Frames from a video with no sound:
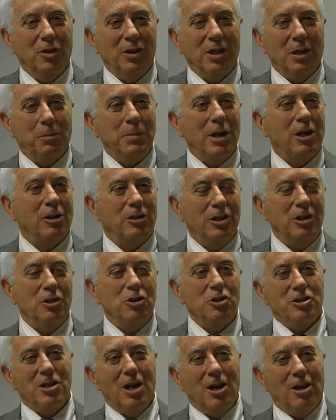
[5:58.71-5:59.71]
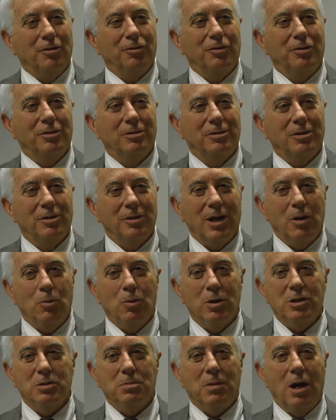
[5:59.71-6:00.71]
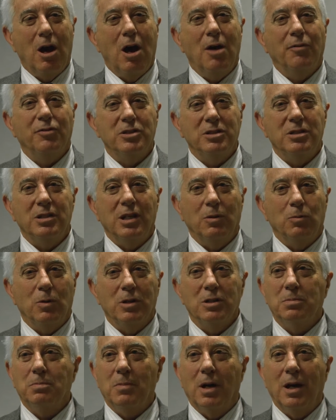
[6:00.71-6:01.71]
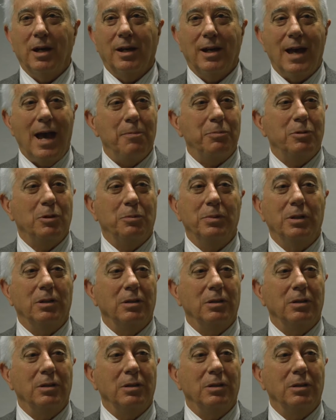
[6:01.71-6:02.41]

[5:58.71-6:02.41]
if you think bigger than yourself, okay, what does my office need? What does my Capitol